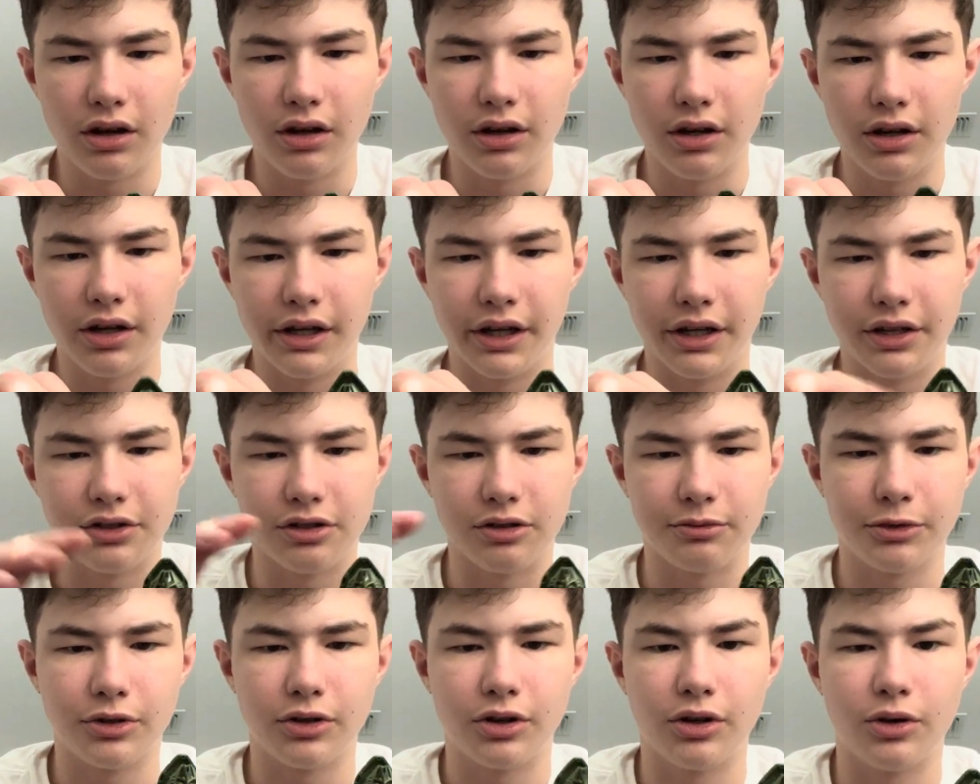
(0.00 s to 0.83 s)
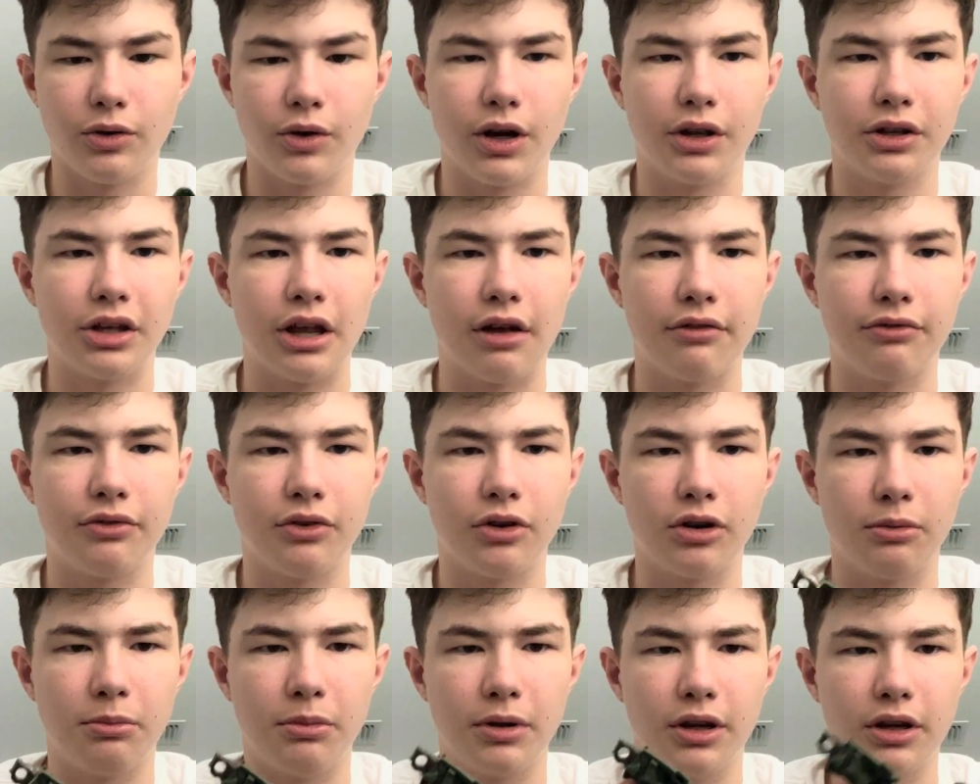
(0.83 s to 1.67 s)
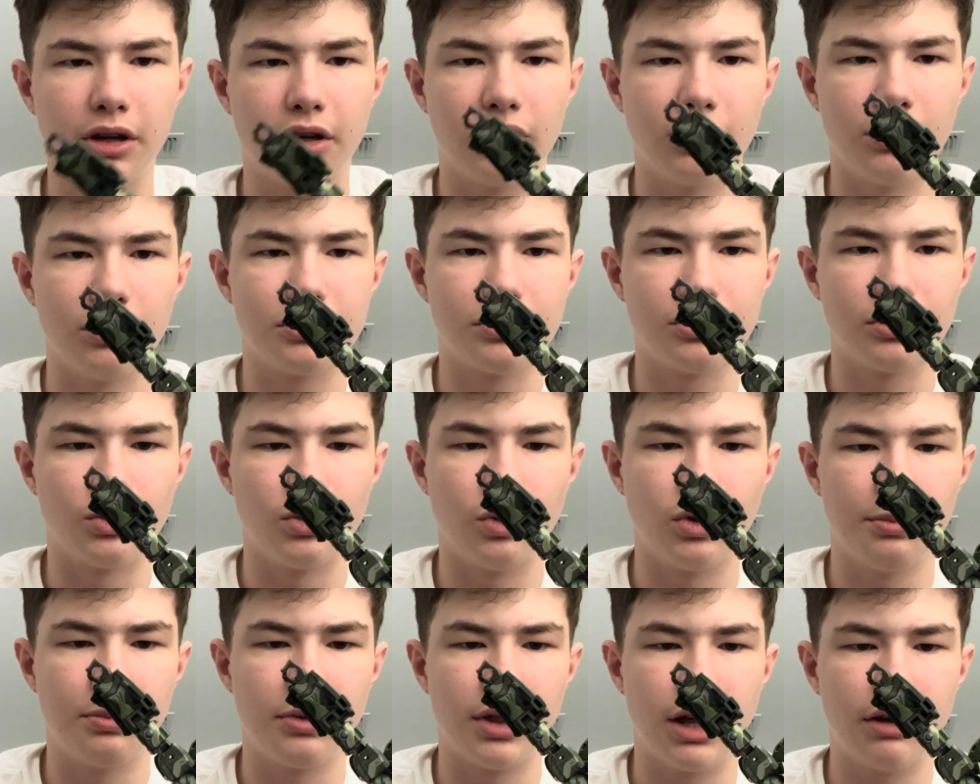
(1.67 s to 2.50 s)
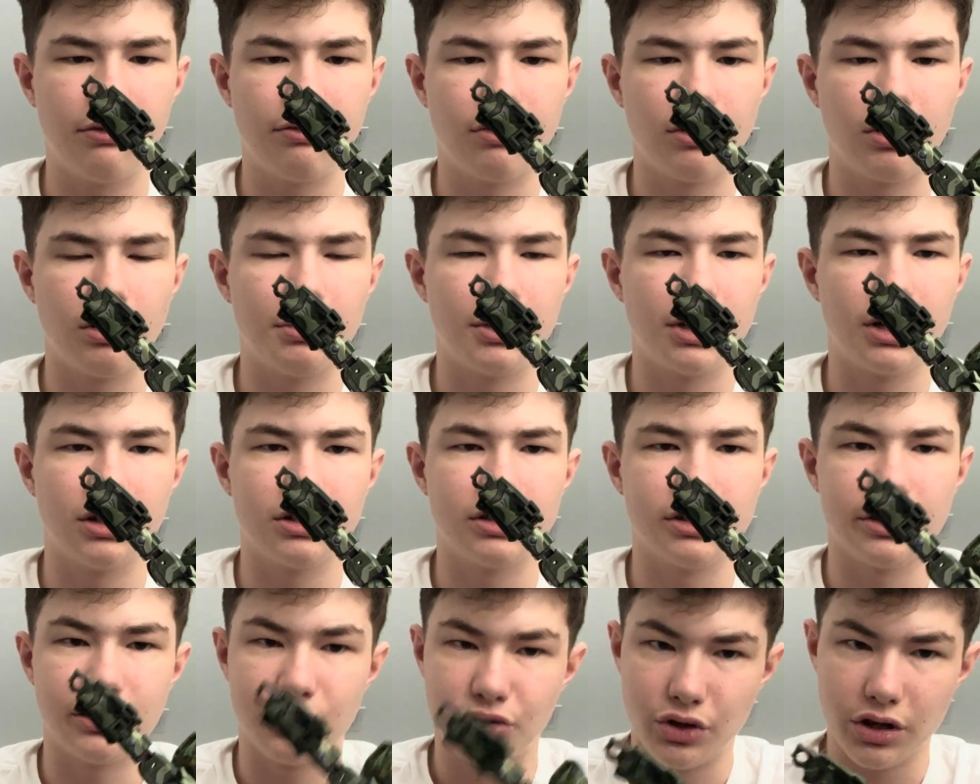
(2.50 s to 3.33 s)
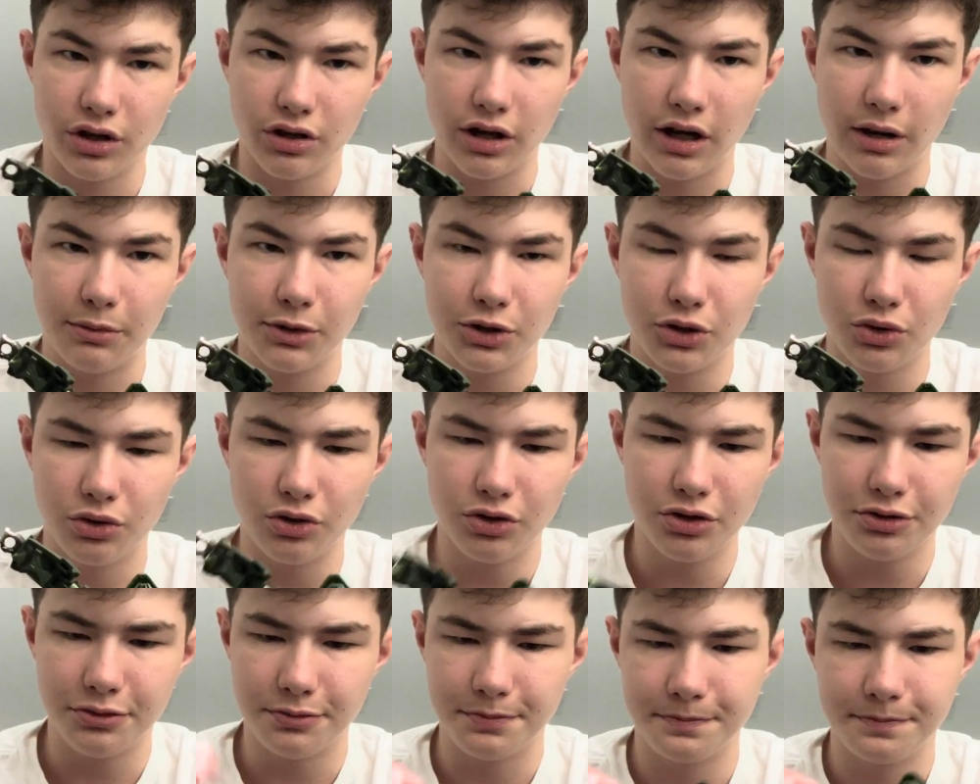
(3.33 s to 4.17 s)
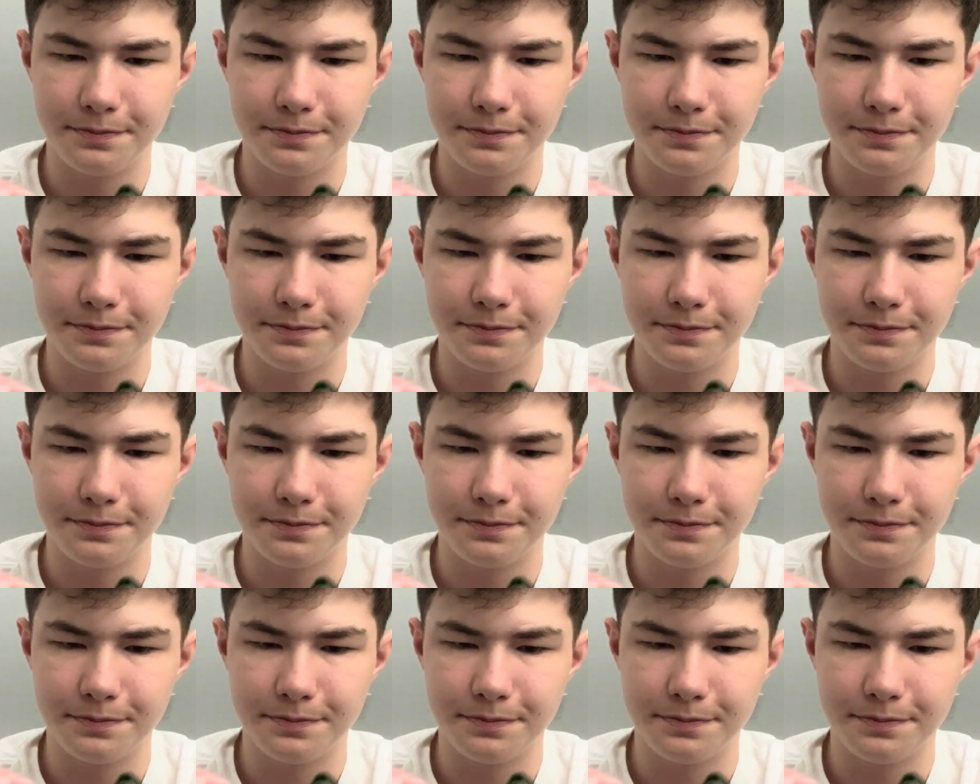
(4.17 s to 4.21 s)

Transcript: His arm can go out that far, but it can also go up that far because he has trigger happy shoulders.